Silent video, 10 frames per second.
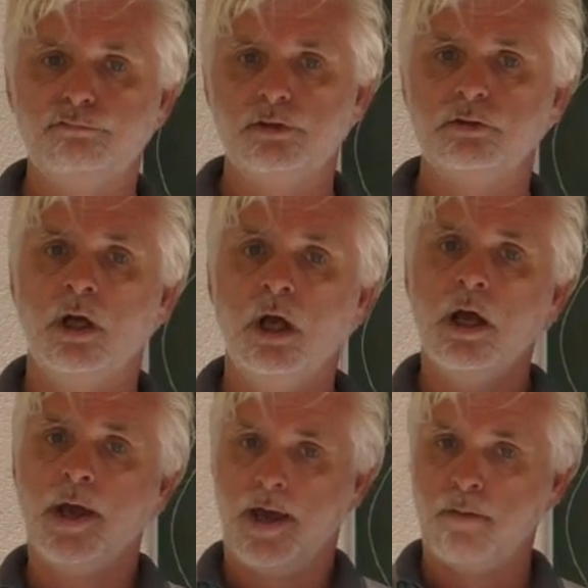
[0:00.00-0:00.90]
field
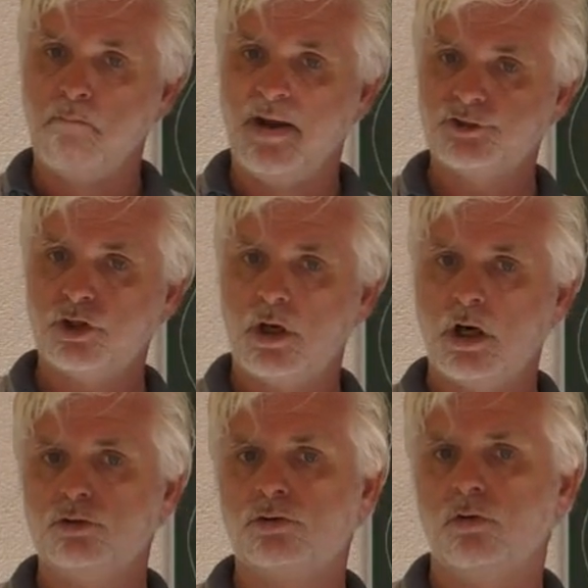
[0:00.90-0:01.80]
and measure
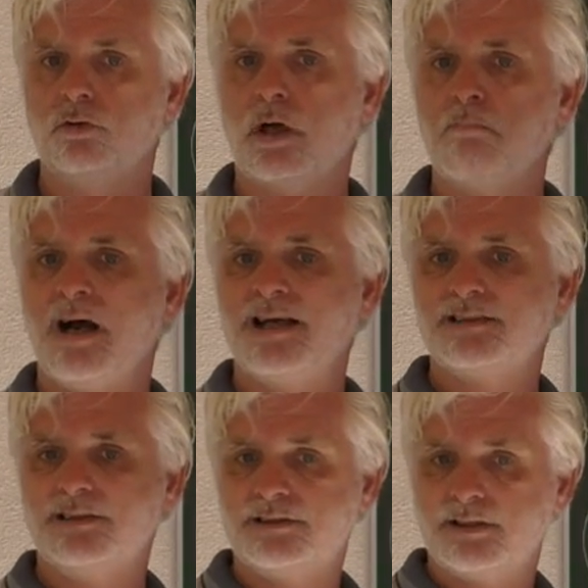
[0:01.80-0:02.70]
how strong that
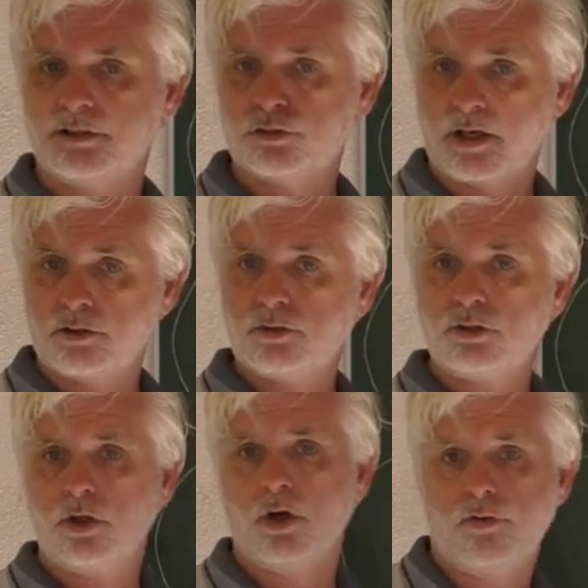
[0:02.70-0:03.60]
mass is attracted
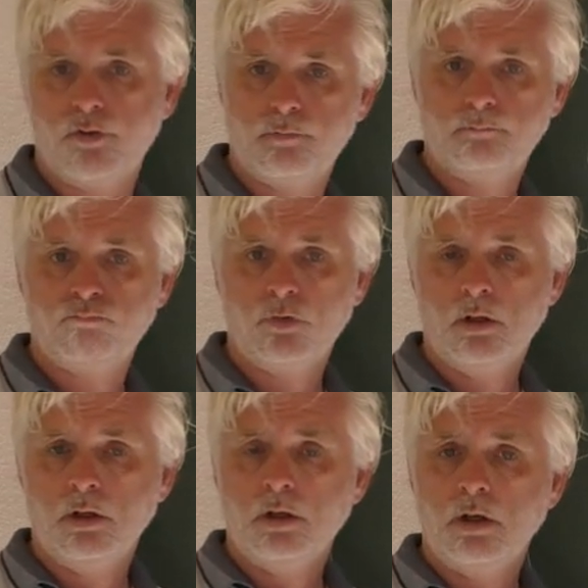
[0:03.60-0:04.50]
to the Earth.
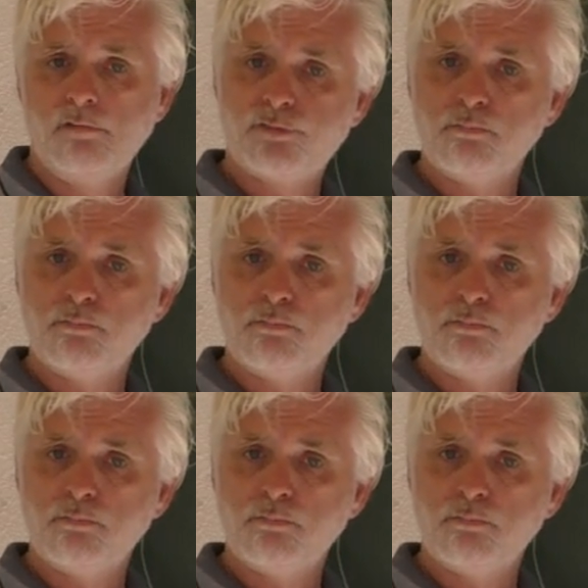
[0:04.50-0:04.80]
And